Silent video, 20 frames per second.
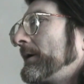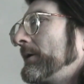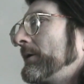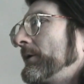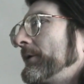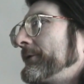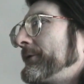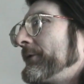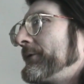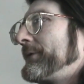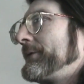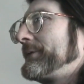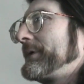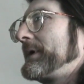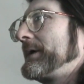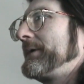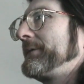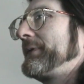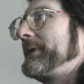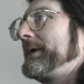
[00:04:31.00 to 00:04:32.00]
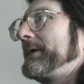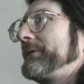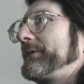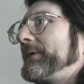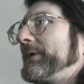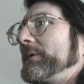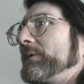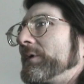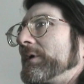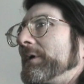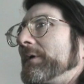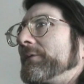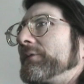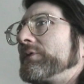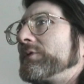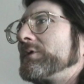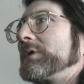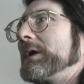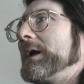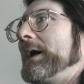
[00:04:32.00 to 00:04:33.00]
which is a very fancy word
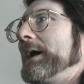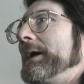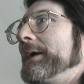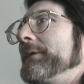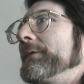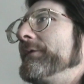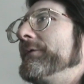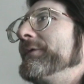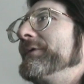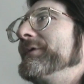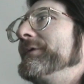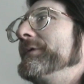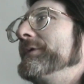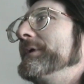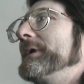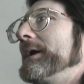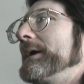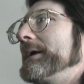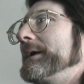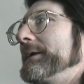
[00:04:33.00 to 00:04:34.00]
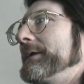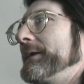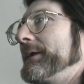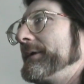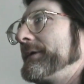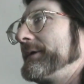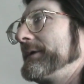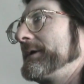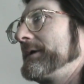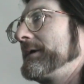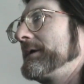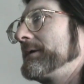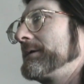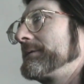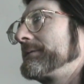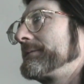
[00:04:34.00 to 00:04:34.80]
for I deny the thing.